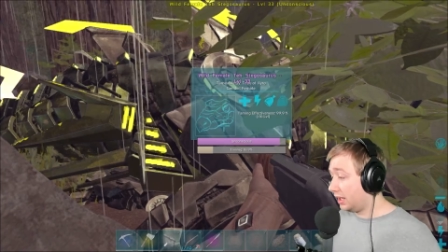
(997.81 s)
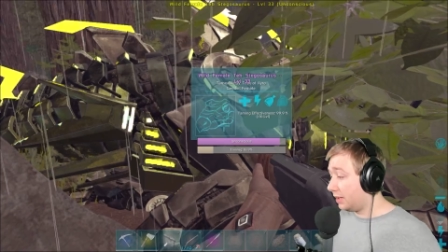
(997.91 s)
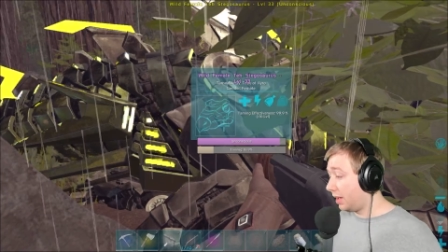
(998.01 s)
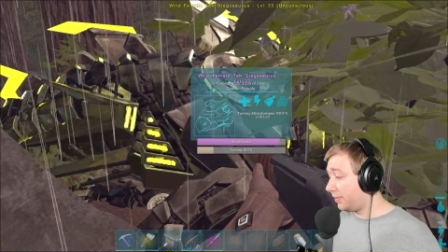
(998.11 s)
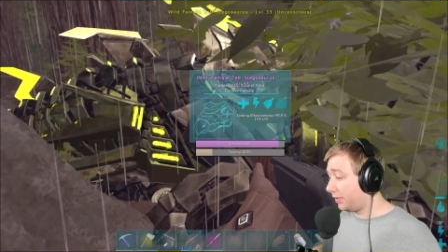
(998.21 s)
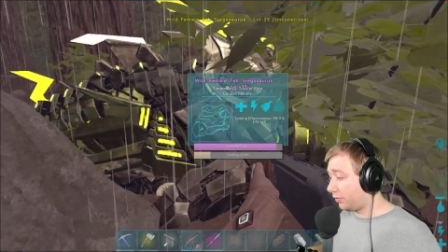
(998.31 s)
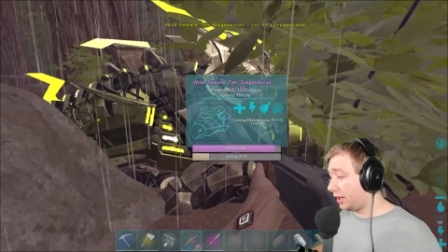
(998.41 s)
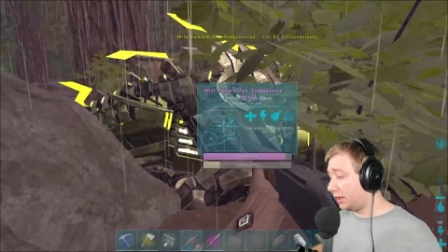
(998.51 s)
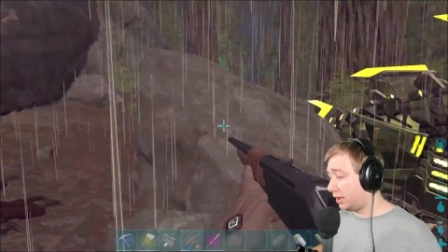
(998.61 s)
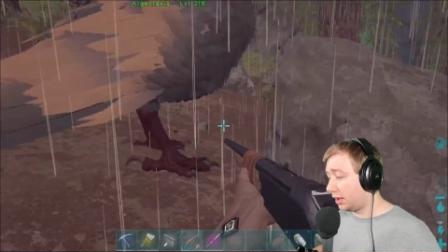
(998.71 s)
It might be
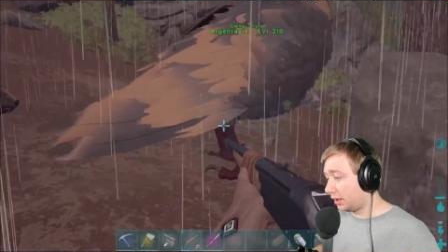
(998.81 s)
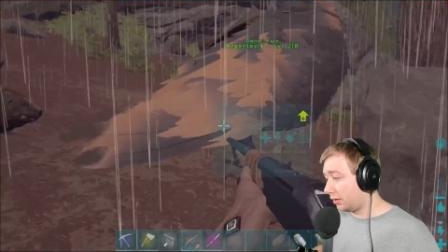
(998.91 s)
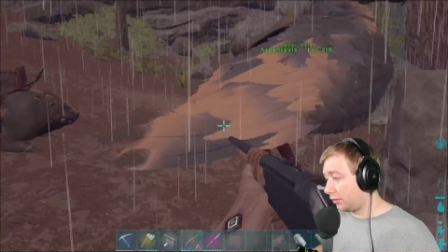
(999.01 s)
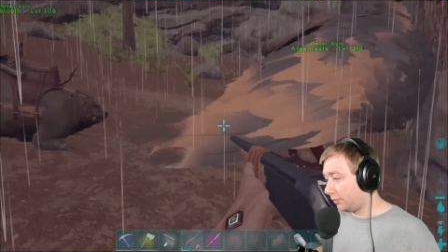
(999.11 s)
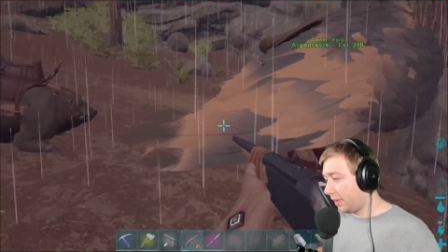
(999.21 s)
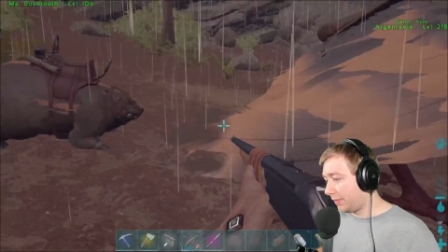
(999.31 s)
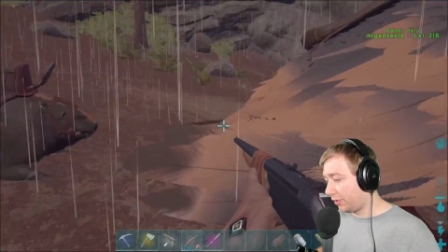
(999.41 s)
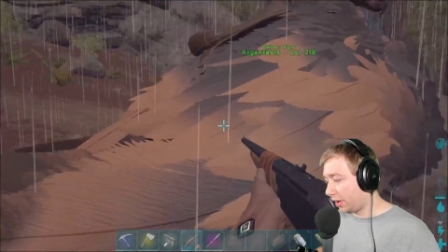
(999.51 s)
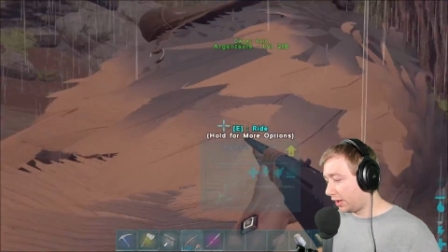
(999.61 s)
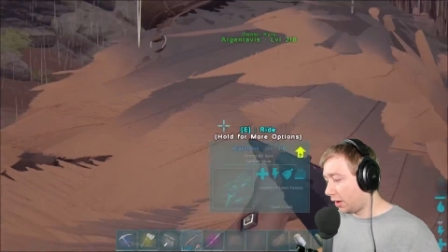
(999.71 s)
ready to
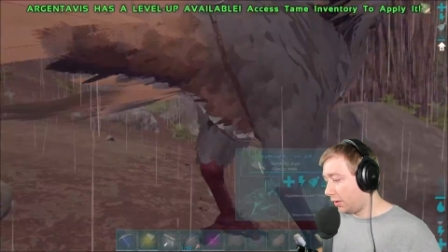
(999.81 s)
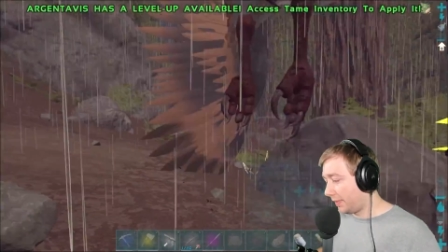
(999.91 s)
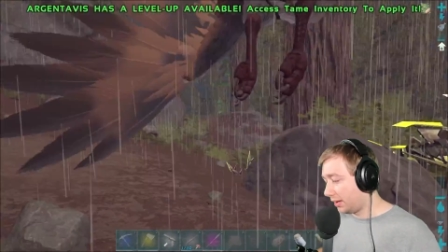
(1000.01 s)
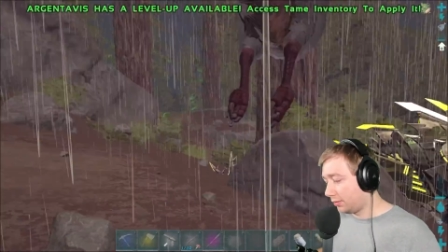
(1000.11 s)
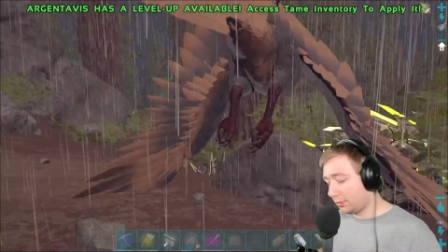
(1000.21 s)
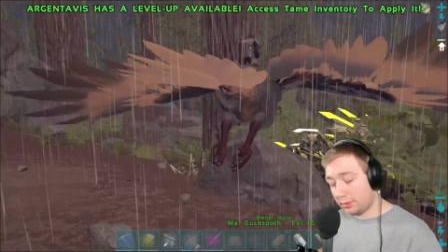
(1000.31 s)
go, man.